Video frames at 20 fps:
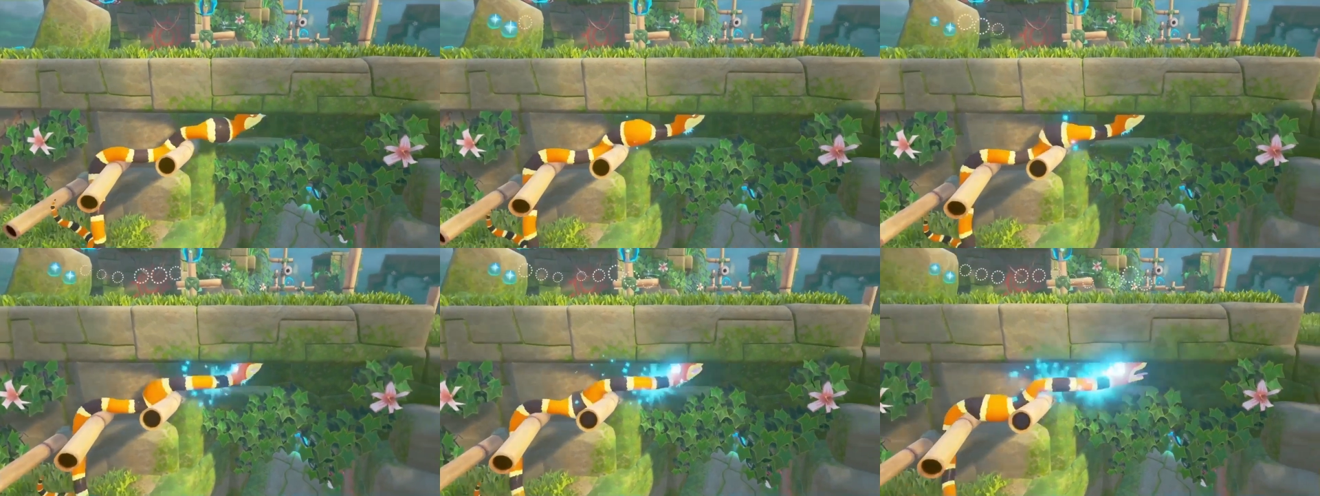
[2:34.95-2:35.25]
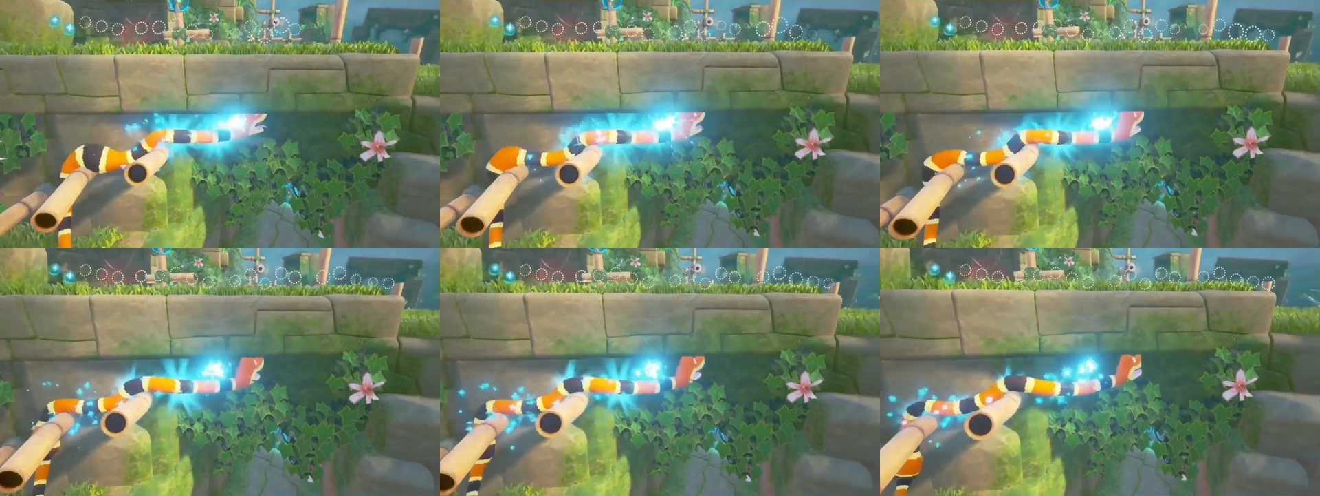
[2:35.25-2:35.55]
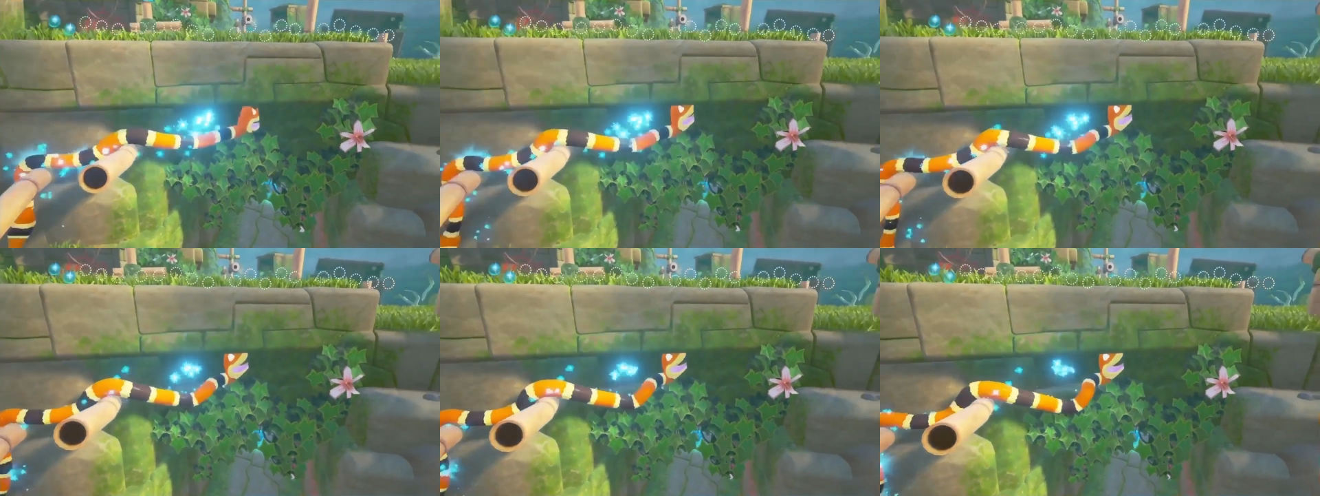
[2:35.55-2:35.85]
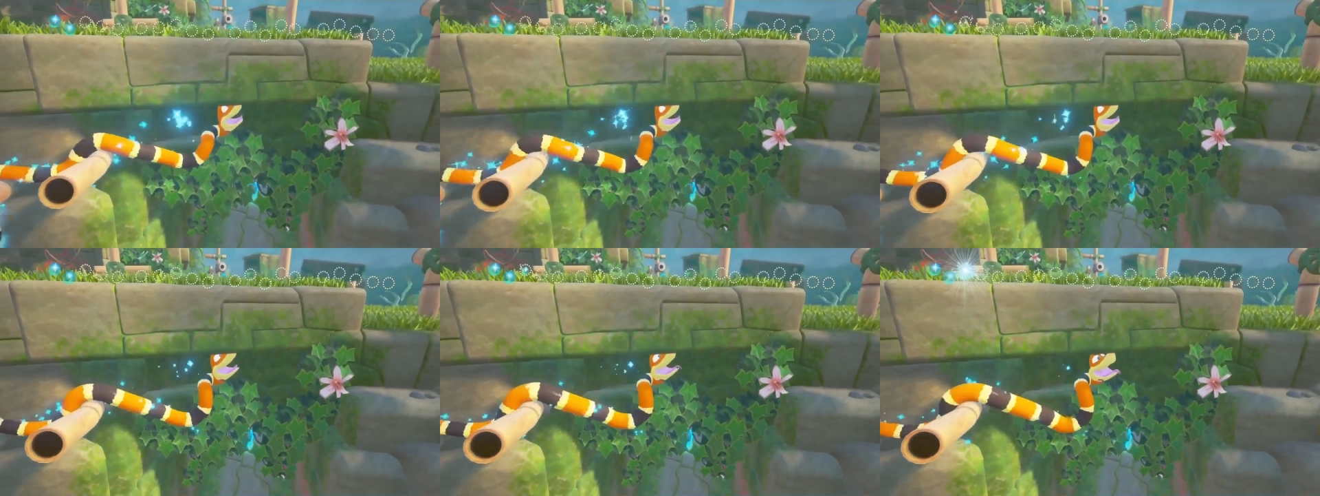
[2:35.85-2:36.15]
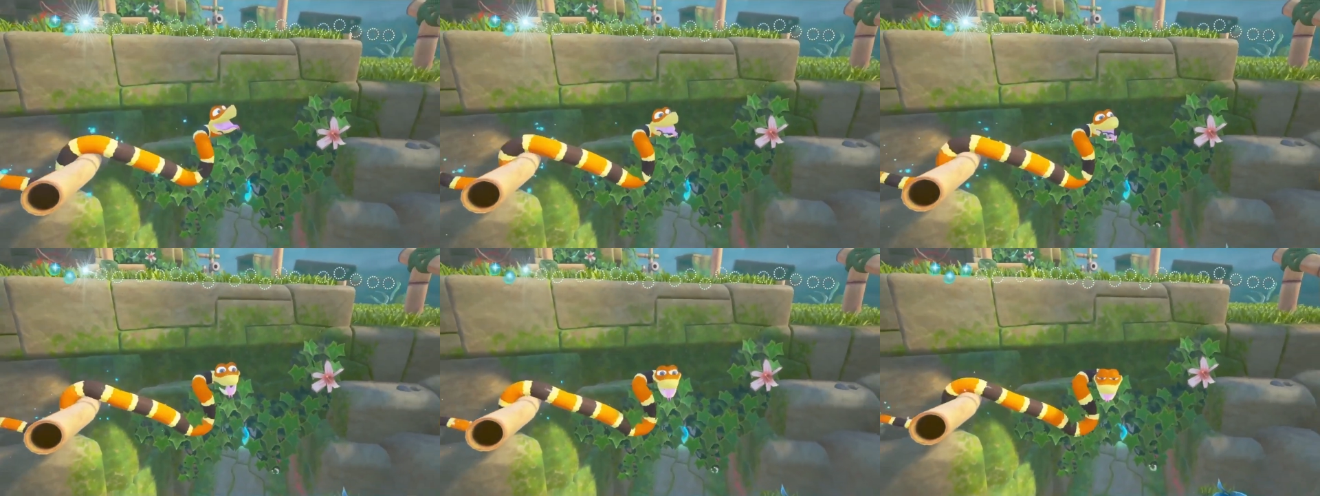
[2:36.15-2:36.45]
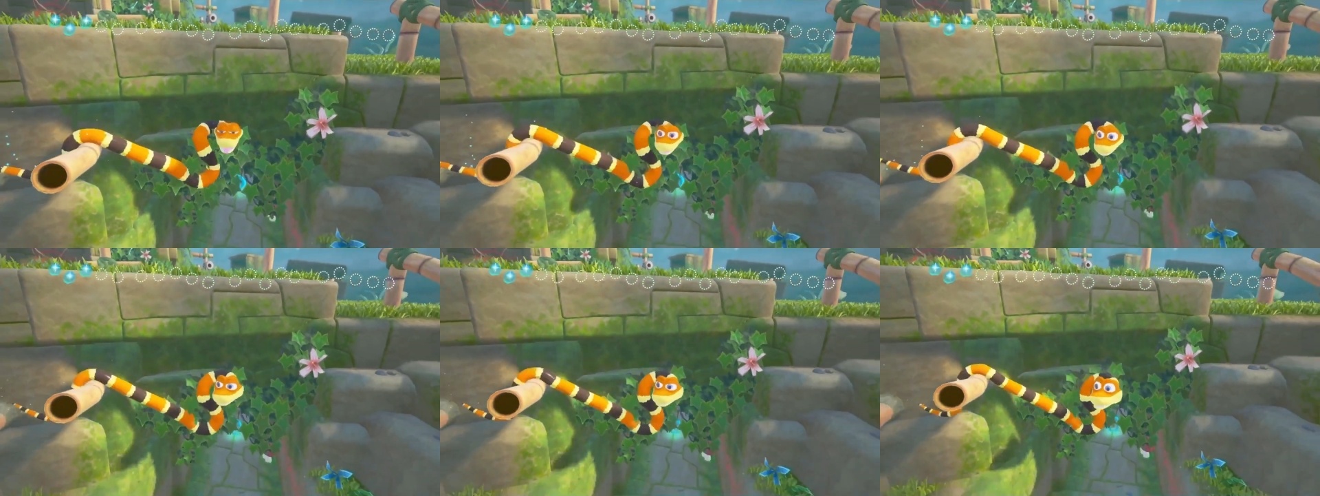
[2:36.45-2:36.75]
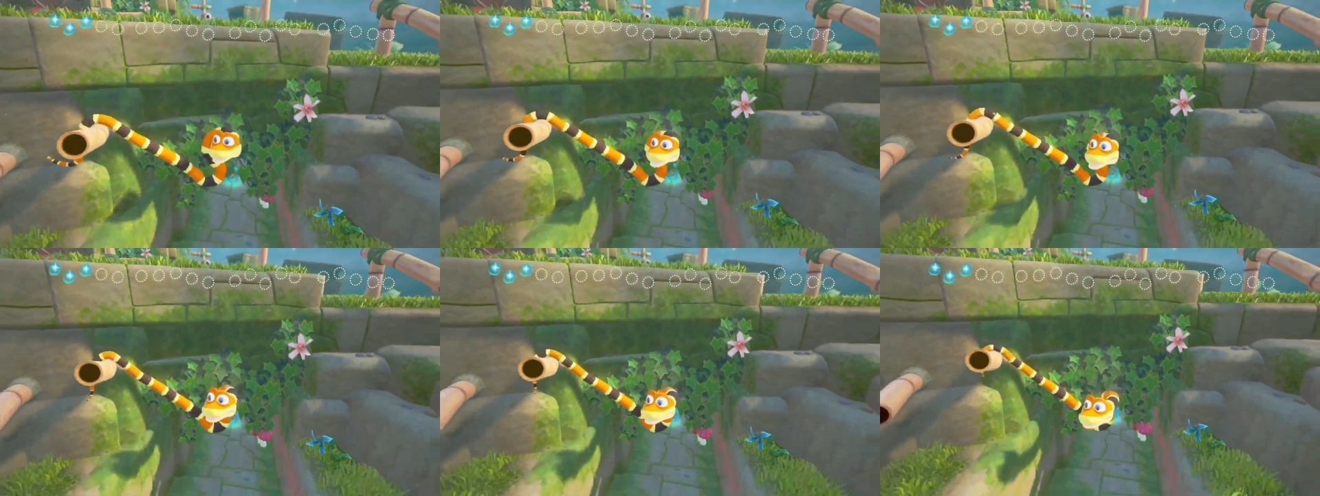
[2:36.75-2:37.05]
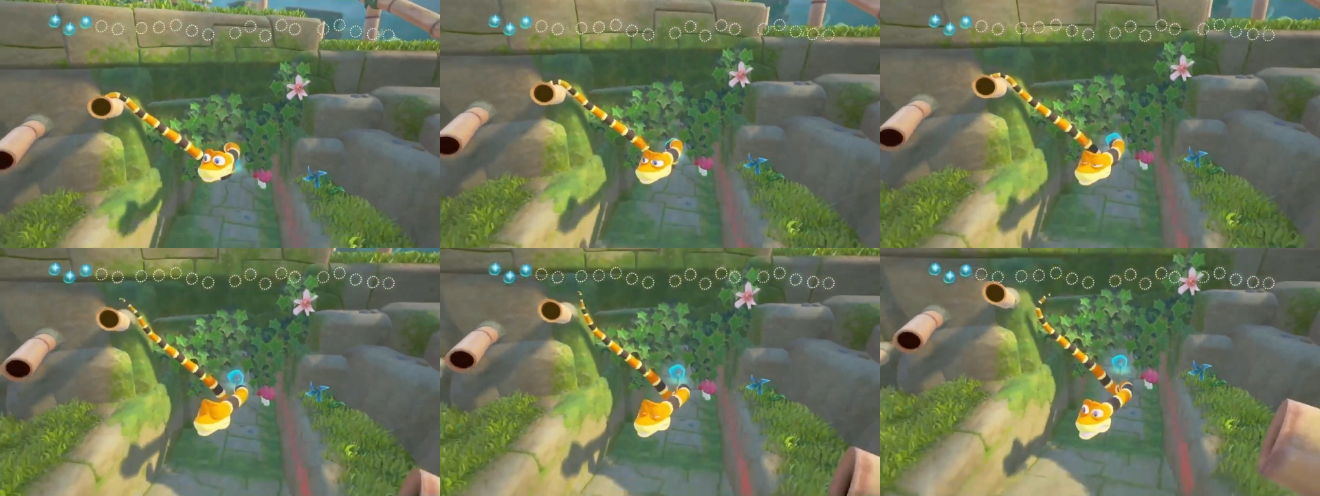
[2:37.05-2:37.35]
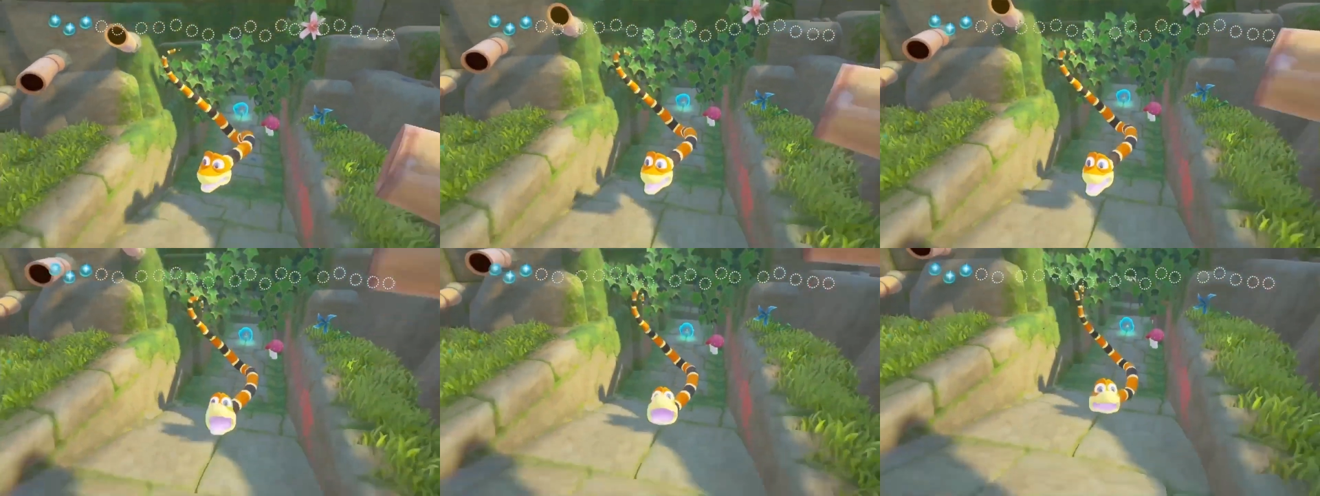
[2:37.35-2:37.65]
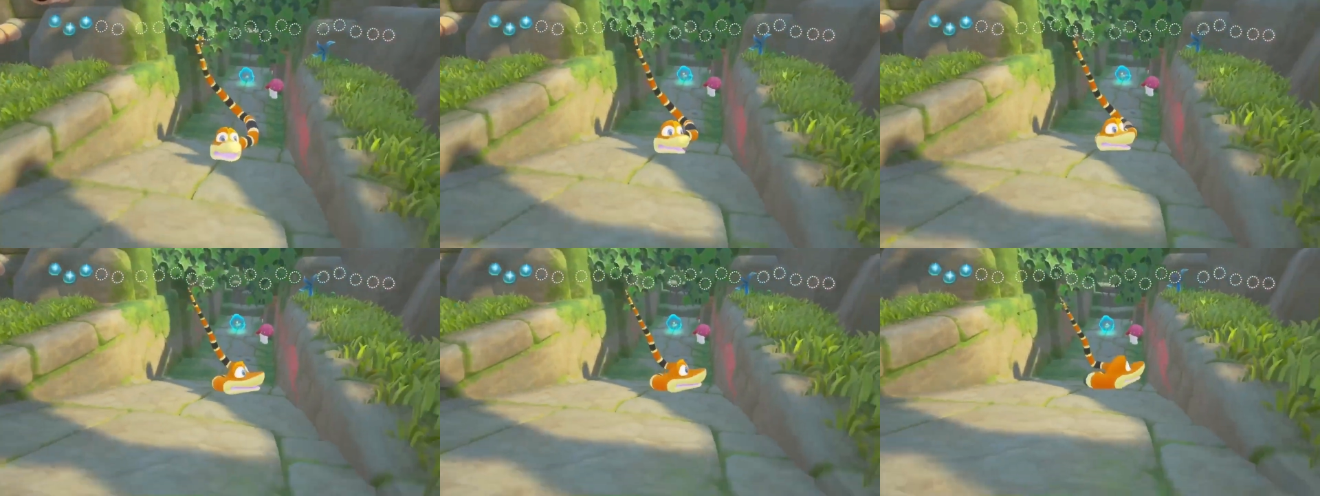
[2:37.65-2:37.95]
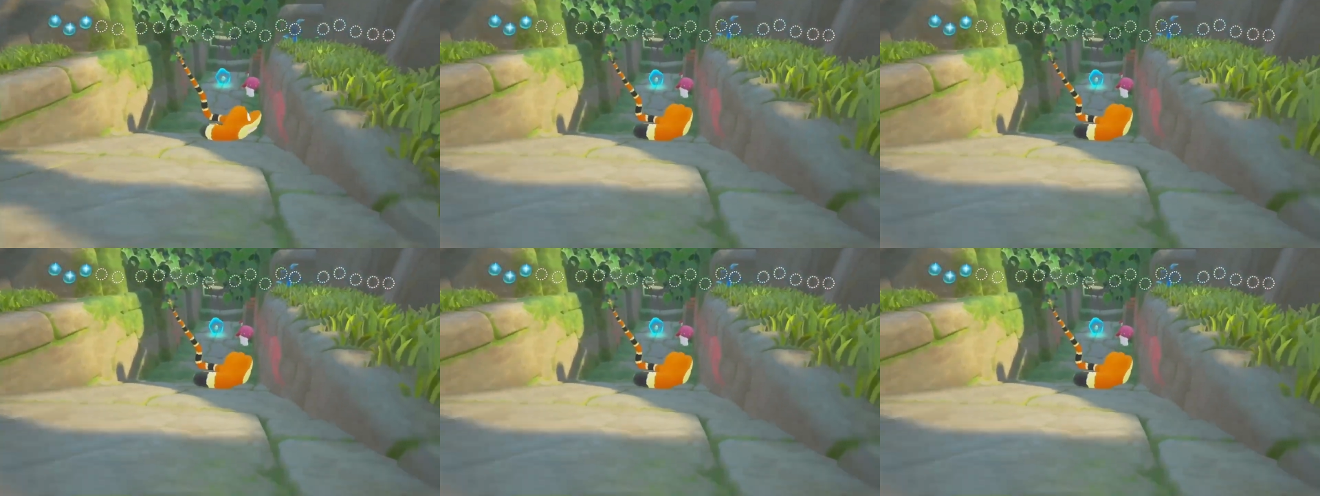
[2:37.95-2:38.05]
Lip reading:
[unreadable: no face in view]